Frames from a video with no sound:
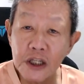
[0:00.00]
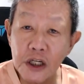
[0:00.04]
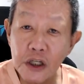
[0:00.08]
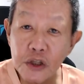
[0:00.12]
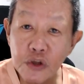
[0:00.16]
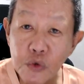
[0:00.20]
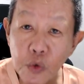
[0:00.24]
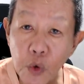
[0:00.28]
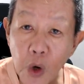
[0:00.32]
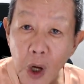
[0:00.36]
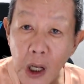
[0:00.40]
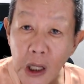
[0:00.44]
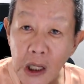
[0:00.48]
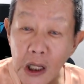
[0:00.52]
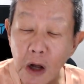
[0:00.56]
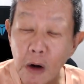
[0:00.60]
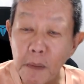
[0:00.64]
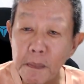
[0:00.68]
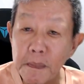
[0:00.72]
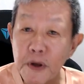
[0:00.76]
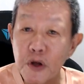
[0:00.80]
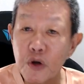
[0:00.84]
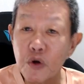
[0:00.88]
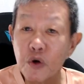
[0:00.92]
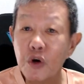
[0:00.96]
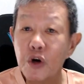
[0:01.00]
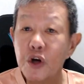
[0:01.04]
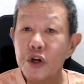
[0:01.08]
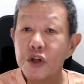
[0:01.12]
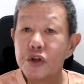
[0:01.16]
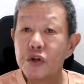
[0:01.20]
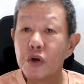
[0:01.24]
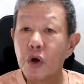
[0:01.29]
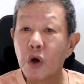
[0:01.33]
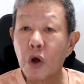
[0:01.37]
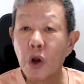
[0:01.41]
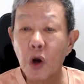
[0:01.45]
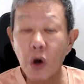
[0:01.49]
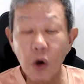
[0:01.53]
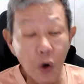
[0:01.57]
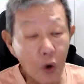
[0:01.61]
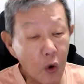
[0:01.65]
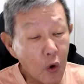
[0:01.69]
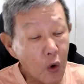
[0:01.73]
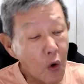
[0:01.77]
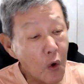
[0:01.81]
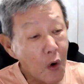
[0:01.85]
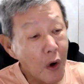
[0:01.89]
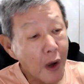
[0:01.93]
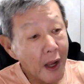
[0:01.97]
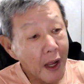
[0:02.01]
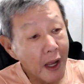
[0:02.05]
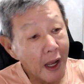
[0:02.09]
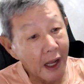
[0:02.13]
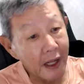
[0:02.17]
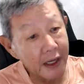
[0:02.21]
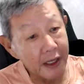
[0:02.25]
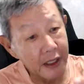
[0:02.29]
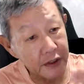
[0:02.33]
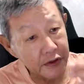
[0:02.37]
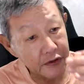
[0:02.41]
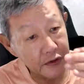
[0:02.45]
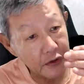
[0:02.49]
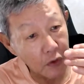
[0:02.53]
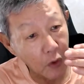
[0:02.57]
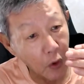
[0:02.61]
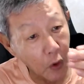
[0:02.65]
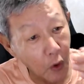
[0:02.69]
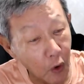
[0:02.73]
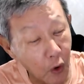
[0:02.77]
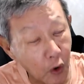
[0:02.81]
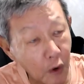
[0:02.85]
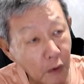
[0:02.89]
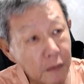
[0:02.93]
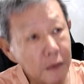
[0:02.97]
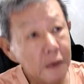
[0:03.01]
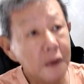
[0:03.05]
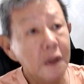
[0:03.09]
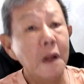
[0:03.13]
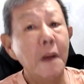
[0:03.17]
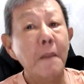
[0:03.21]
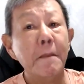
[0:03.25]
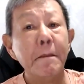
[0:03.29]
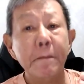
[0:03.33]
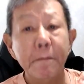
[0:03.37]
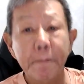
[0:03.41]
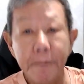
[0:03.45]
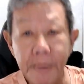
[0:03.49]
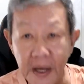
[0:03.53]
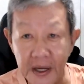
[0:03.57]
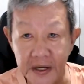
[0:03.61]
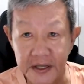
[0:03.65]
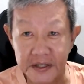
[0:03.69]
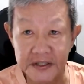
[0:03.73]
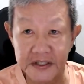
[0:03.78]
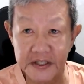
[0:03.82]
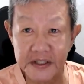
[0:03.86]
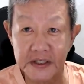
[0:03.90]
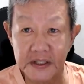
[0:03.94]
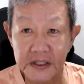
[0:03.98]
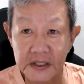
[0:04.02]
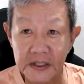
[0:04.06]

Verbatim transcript: to allow Bitcoin to grow at its own pace.